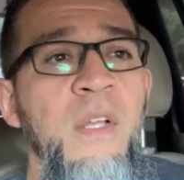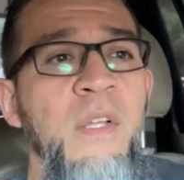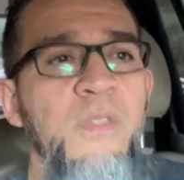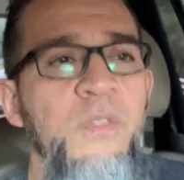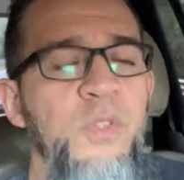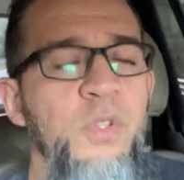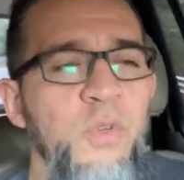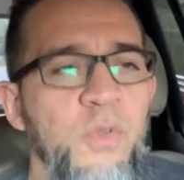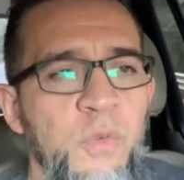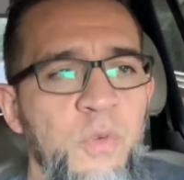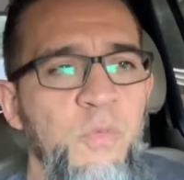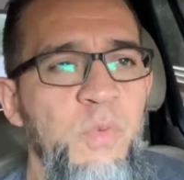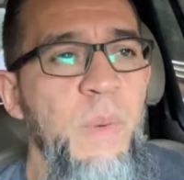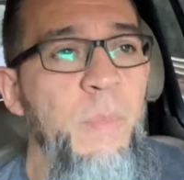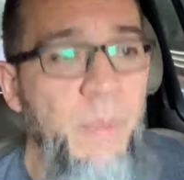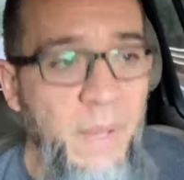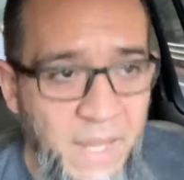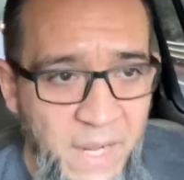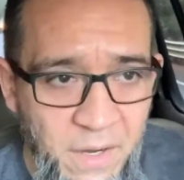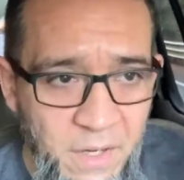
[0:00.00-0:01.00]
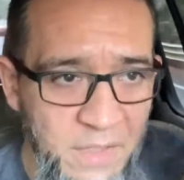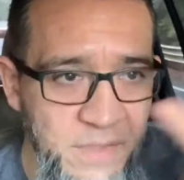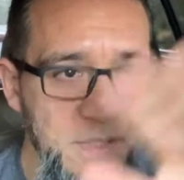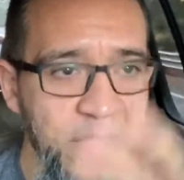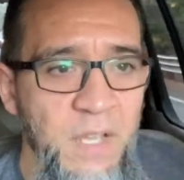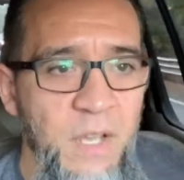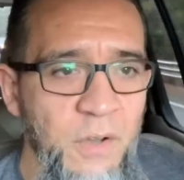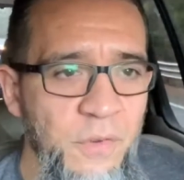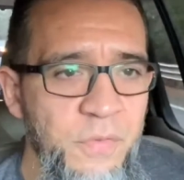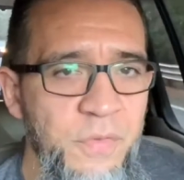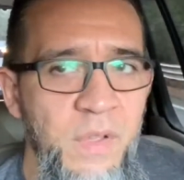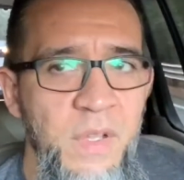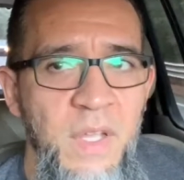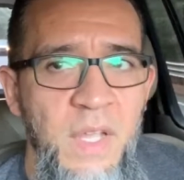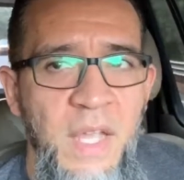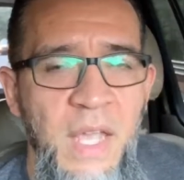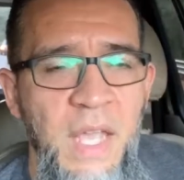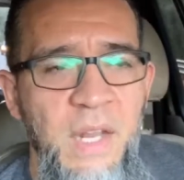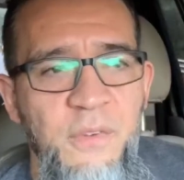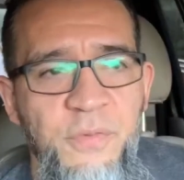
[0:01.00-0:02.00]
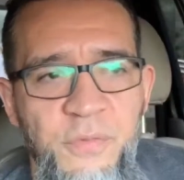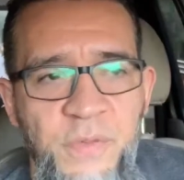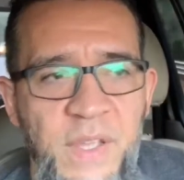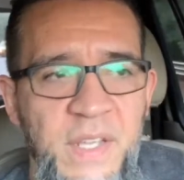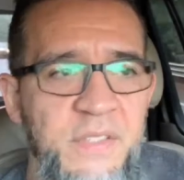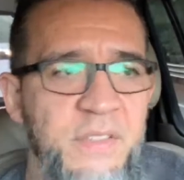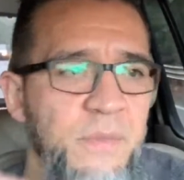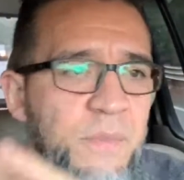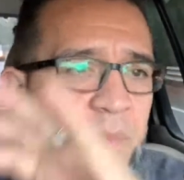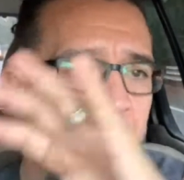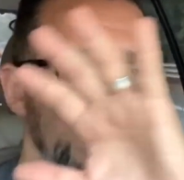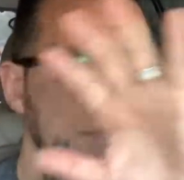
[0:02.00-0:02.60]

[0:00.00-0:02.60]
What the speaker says: to repair itself and fix,